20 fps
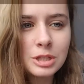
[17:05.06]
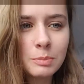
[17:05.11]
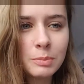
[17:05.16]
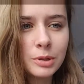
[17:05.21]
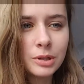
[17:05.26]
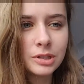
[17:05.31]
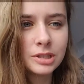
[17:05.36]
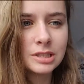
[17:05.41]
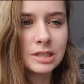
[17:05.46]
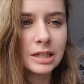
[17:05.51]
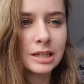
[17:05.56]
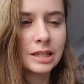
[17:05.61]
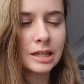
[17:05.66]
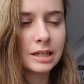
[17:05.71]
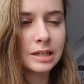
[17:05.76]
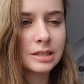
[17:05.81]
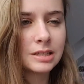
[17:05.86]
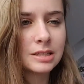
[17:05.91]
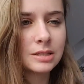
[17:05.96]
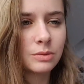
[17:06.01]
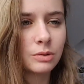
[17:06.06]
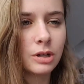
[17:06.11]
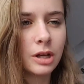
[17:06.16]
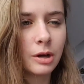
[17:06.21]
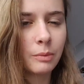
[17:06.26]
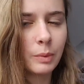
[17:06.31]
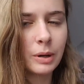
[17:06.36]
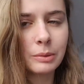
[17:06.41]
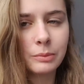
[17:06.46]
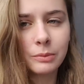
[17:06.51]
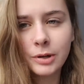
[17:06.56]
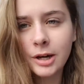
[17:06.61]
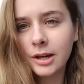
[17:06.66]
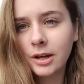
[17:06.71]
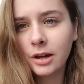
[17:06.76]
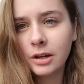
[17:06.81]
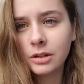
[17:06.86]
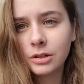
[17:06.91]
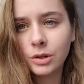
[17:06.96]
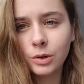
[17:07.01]
to book the tickets, or like went at
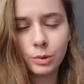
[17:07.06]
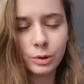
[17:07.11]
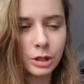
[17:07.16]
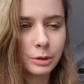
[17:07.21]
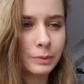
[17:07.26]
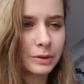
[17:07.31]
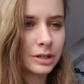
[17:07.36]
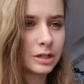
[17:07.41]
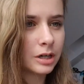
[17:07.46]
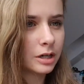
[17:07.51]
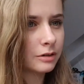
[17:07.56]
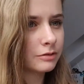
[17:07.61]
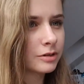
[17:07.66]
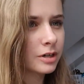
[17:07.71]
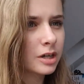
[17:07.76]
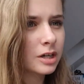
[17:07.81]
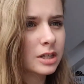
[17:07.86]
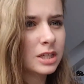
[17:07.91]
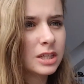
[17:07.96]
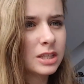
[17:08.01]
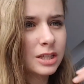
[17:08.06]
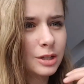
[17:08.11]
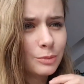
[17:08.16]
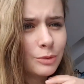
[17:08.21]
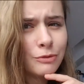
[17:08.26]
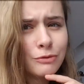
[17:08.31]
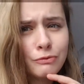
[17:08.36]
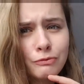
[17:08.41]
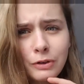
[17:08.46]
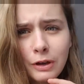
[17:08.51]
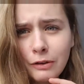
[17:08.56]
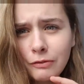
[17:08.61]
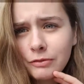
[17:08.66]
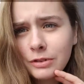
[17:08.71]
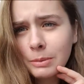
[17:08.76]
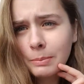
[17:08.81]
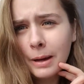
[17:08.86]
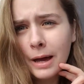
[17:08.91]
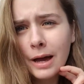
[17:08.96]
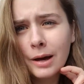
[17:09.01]
9 o'clock when they went live. They want
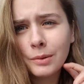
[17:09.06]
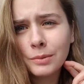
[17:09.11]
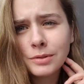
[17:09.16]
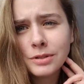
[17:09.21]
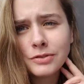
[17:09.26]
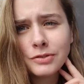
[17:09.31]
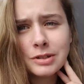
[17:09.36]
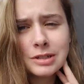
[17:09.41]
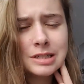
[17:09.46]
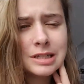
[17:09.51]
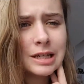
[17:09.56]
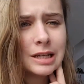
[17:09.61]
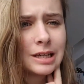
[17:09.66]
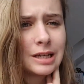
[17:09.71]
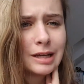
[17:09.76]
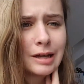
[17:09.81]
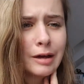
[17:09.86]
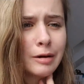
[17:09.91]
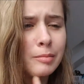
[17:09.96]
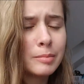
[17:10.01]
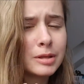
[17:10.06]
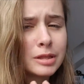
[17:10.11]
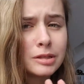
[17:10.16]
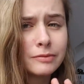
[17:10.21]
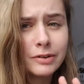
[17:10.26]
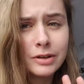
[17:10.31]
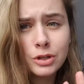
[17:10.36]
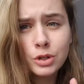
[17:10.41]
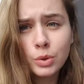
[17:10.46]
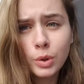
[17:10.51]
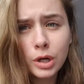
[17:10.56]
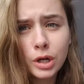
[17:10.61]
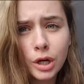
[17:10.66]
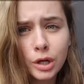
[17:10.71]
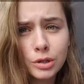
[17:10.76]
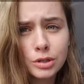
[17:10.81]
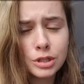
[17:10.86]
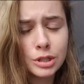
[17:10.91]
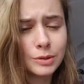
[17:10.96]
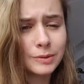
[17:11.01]
£50 for a ticket. I mean, the venue I
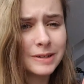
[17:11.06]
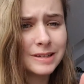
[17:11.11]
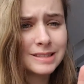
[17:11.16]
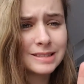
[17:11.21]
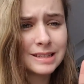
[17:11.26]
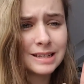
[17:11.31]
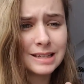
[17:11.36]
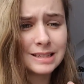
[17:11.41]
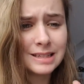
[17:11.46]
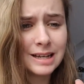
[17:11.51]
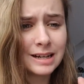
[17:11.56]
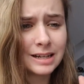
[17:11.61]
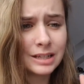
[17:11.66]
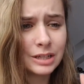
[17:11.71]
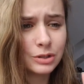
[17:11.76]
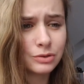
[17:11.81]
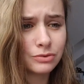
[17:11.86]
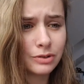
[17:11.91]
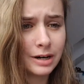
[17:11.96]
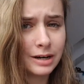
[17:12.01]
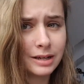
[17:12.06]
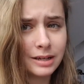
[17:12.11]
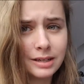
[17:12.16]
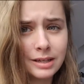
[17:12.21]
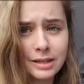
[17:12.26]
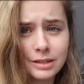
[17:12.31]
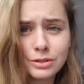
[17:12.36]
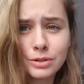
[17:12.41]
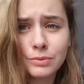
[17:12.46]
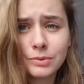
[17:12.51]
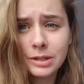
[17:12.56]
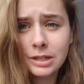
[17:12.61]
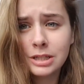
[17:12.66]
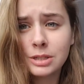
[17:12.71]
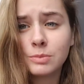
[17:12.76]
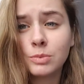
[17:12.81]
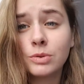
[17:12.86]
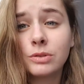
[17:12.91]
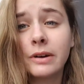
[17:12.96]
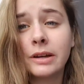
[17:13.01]
go to isn't exactly great. It's a really
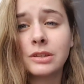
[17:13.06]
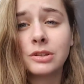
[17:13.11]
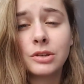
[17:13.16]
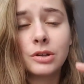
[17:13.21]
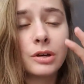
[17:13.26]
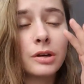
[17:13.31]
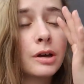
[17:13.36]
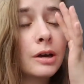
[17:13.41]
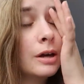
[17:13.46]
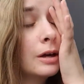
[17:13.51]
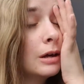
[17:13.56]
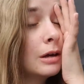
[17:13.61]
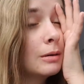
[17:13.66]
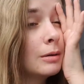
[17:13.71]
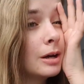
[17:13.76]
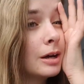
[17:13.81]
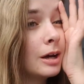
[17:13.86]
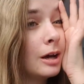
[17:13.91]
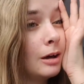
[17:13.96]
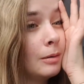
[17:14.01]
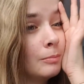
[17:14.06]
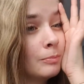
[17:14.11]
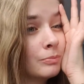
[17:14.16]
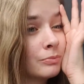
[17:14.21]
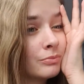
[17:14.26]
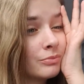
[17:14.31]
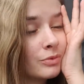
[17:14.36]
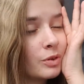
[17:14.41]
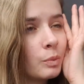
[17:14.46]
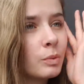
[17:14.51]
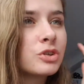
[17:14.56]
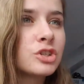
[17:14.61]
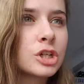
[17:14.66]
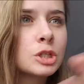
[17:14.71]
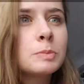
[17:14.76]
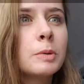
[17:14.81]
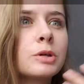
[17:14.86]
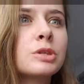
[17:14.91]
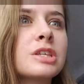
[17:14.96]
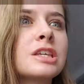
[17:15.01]
small venue, which I
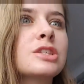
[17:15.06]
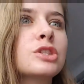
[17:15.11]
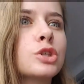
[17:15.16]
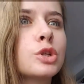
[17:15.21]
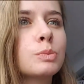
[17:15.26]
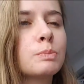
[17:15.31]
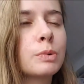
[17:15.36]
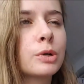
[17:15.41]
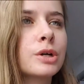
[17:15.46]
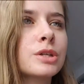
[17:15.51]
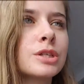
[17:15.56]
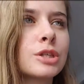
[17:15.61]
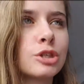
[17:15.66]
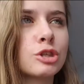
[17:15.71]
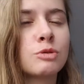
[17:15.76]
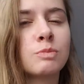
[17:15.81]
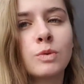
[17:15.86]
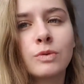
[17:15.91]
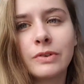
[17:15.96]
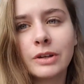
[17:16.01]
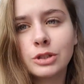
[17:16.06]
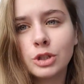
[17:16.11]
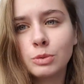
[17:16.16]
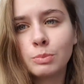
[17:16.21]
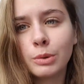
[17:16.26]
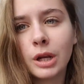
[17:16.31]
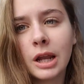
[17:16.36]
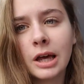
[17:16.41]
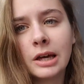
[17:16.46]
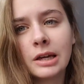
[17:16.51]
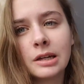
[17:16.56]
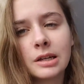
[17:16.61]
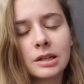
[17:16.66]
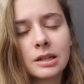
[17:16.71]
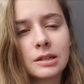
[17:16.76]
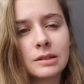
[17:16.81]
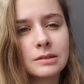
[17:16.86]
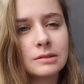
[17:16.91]
suppose is good because it's a small venue. But like